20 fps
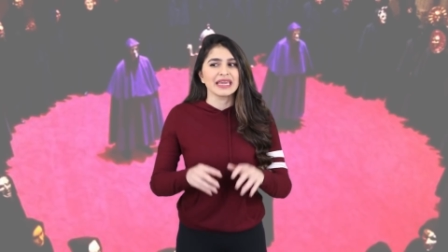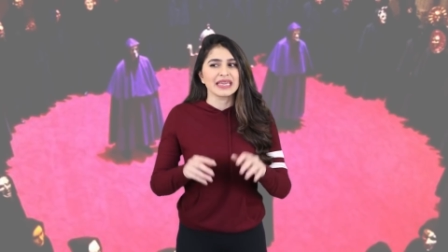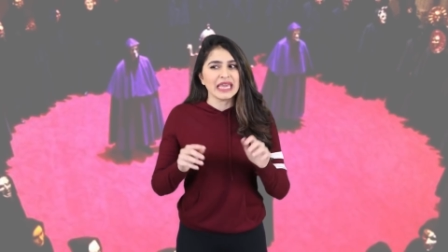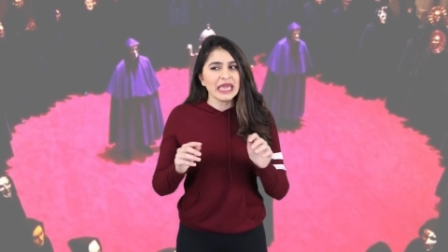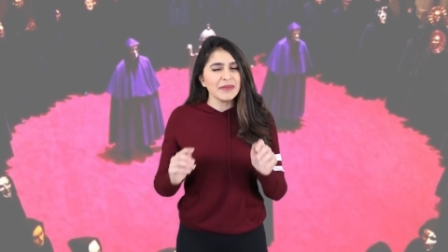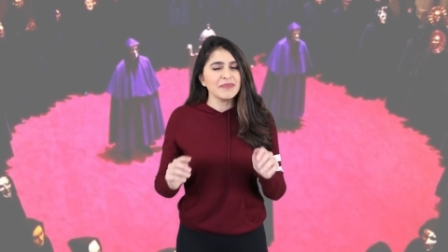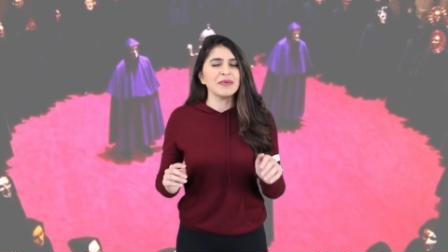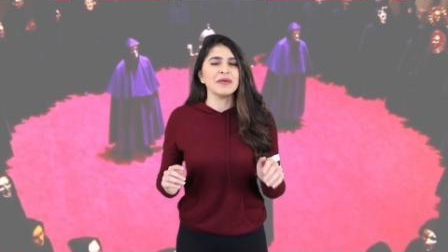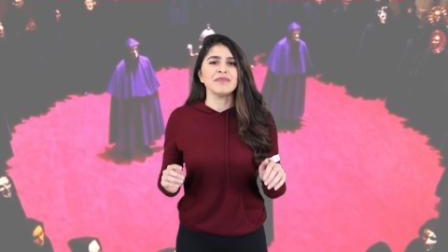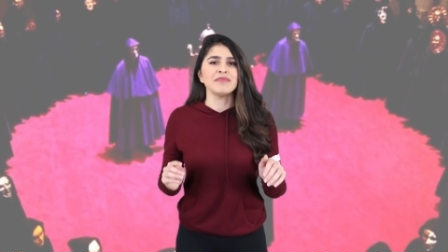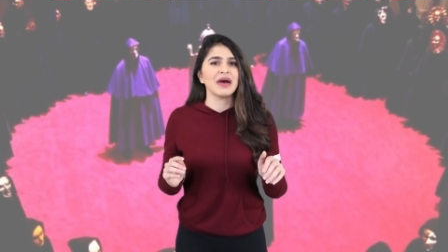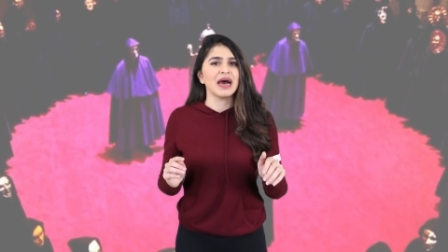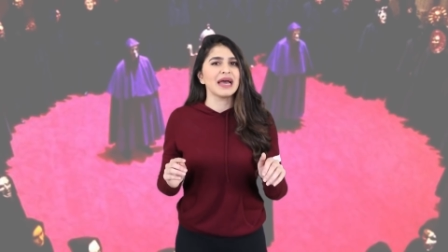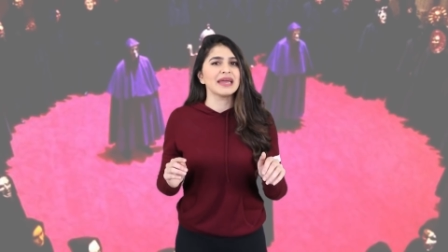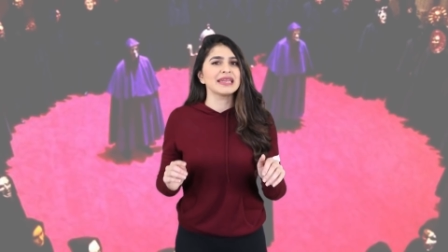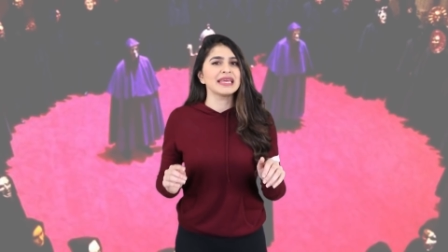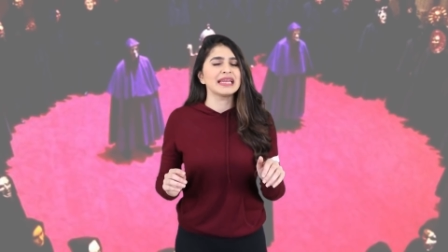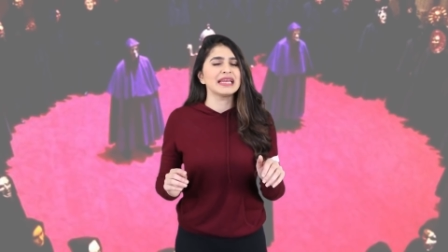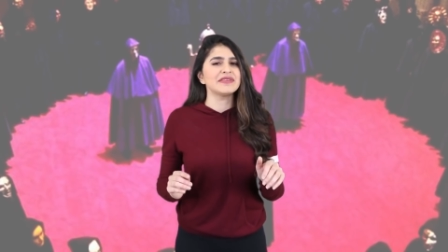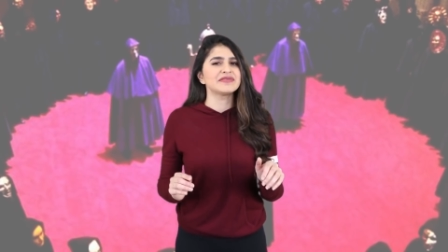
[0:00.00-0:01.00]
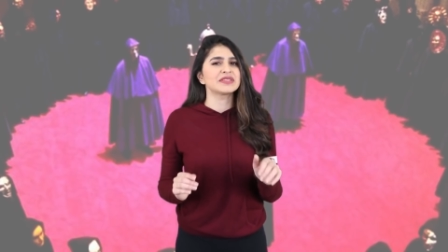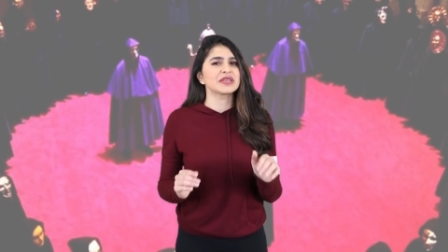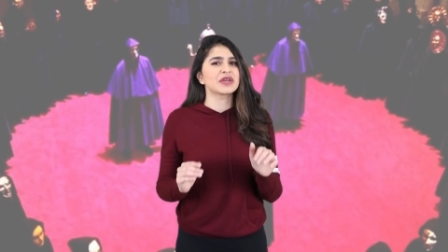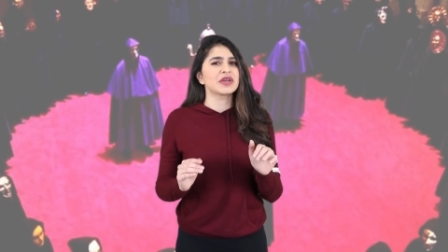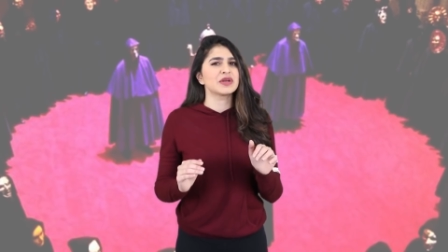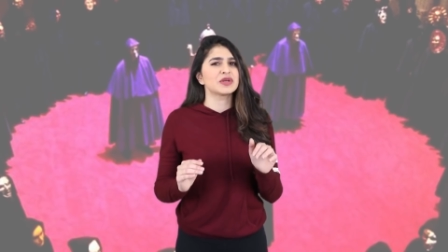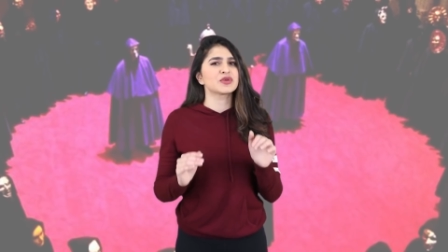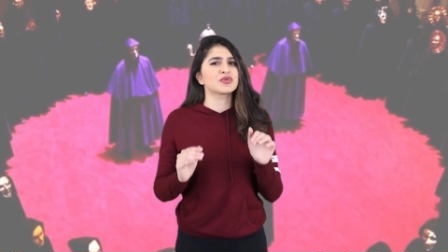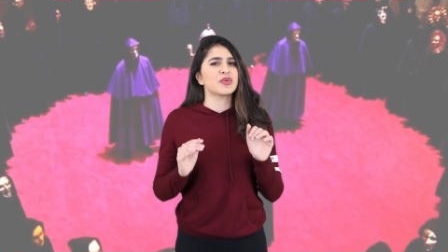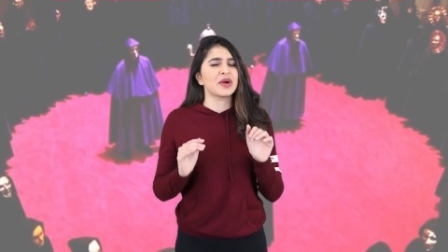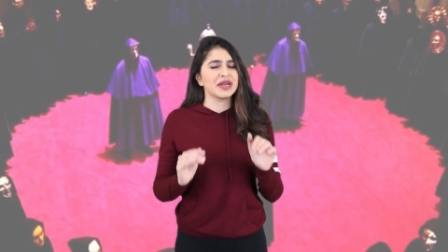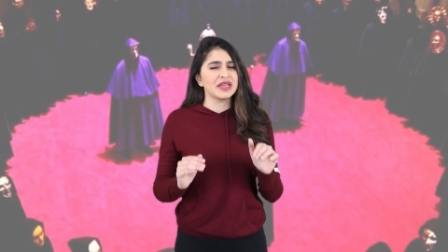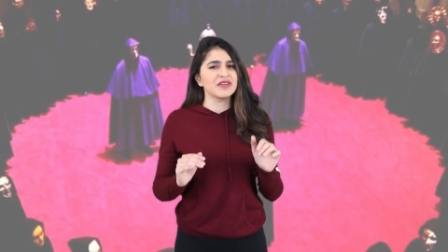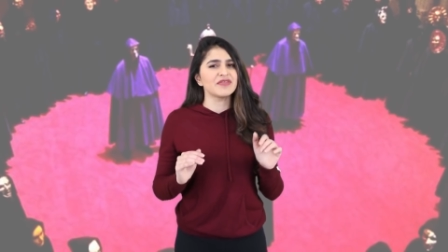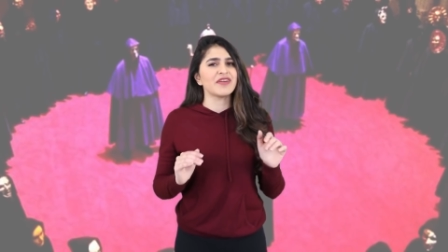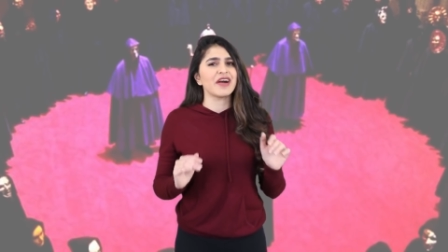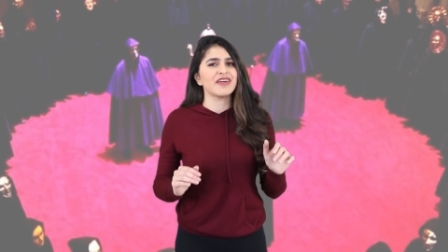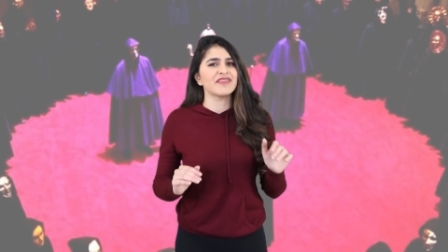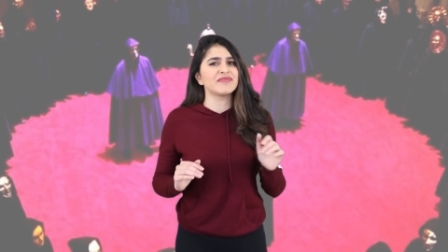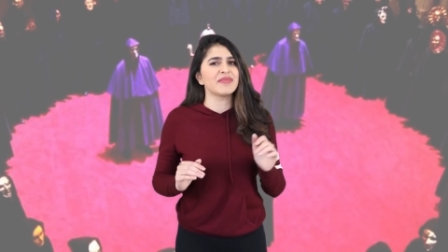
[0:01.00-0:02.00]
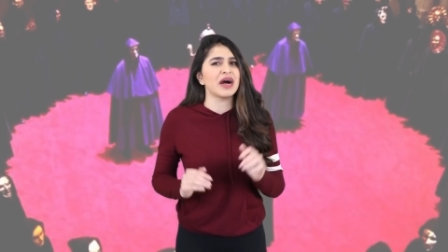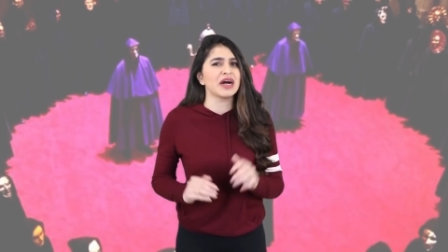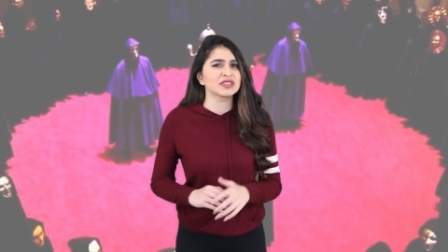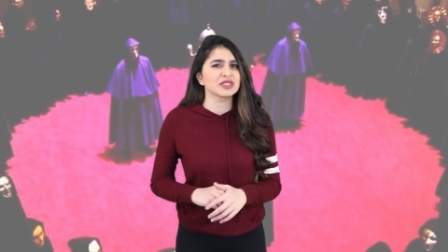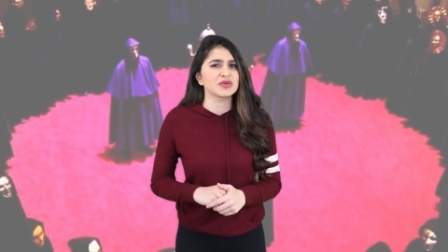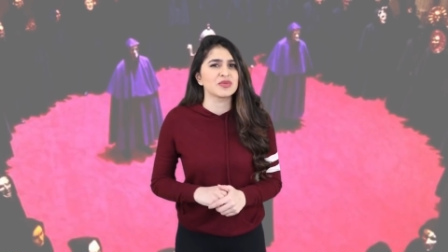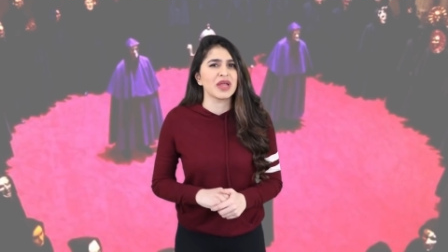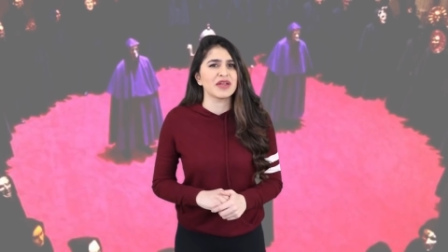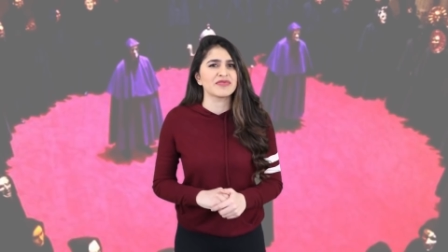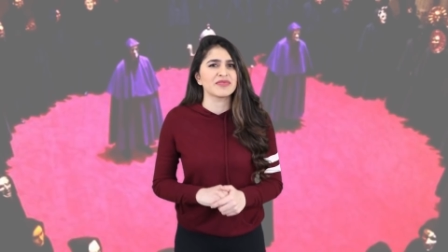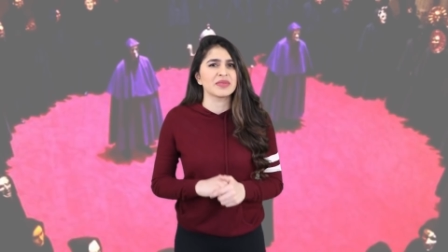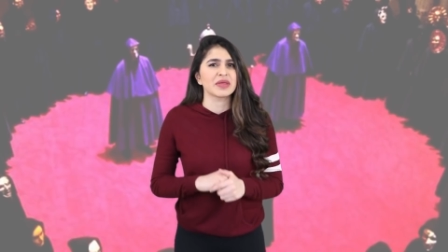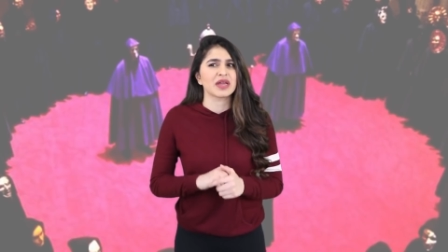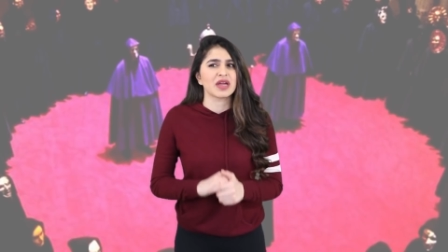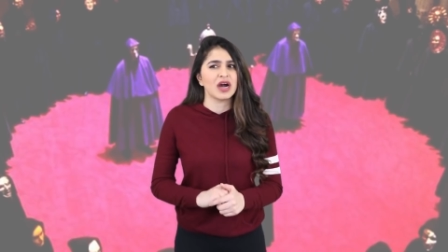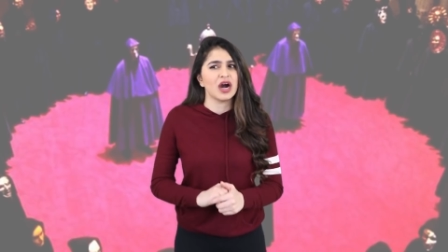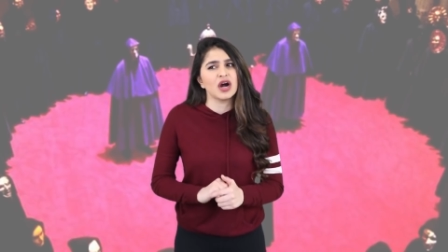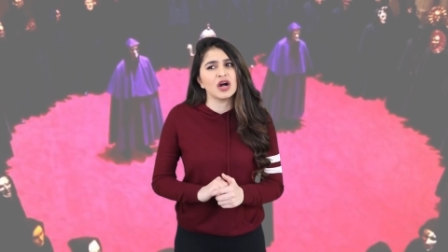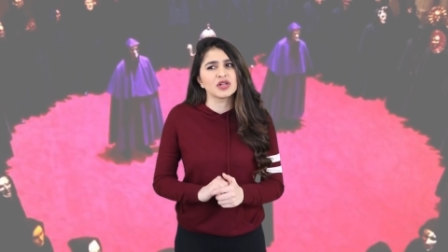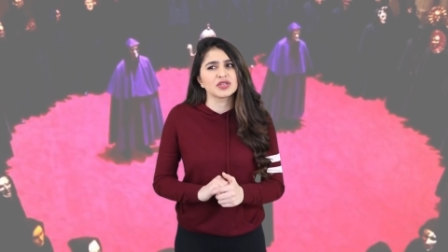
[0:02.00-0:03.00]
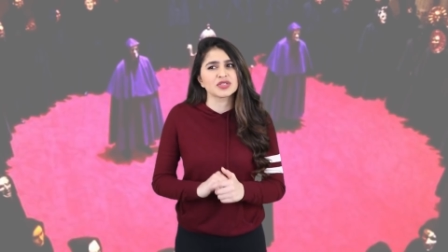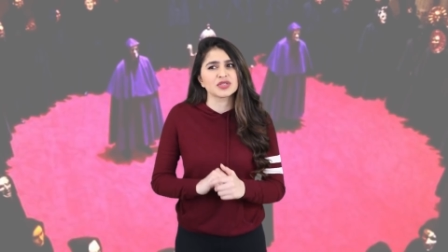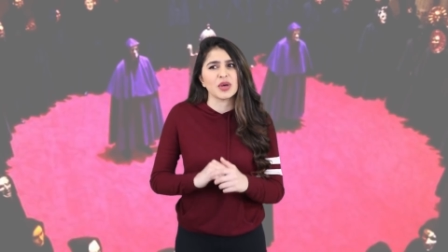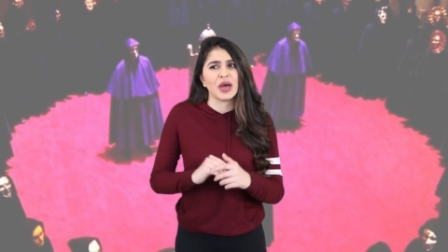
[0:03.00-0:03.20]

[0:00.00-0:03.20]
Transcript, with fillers: Keep in mind he lives a good 25 miles away from the cult,